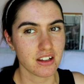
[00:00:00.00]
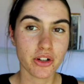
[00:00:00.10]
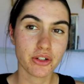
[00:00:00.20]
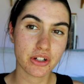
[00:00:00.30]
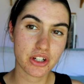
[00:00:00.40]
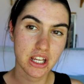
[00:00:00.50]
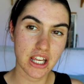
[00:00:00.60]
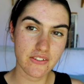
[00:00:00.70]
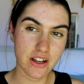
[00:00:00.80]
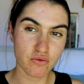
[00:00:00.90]
To
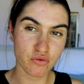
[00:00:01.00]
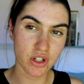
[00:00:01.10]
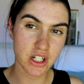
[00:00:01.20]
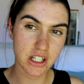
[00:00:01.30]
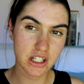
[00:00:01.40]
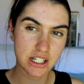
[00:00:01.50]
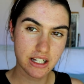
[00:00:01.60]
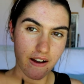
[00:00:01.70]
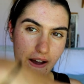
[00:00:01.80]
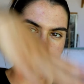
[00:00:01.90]
achieve a really
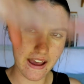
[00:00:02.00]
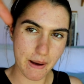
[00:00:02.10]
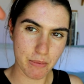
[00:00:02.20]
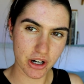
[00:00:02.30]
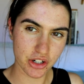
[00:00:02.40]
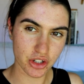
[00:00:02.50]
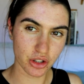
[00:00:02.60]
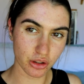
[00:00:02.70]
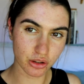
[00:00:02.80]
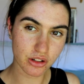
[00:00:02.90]
like airbrushed
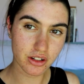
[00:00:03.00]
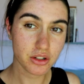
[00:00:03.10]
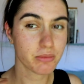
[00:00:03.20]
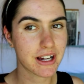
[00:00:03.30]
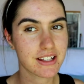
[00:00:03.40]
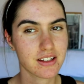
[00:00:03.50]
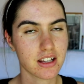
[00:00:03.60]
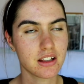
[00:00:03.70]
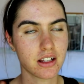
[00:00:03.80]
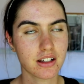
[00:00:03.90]
look to my
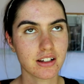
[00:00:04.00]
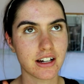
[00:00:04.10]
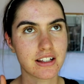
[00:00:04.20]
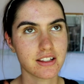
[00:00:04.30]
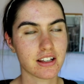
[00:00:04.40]
skin, like guys,